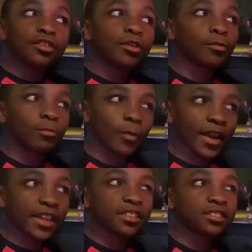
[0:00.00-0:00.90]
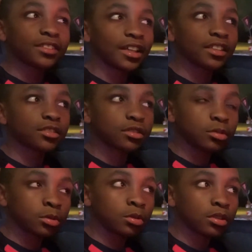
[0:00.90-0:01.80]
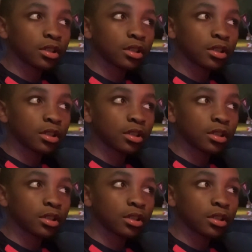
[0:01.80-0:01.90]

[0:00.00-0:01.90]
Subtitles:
doing right inside school,